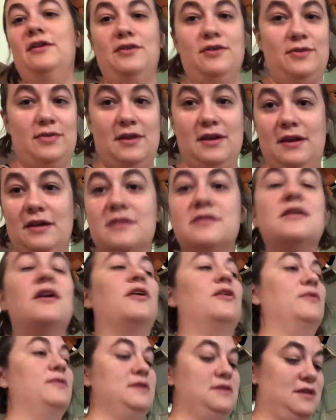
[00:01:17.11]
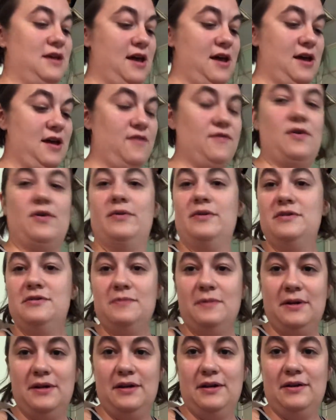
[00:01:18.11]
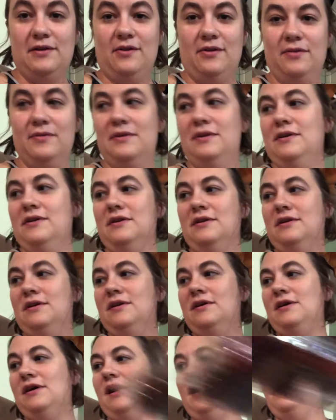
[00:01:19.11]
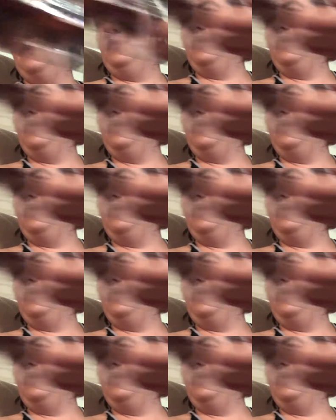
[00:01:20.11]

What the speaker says: new things. Always have, always will. I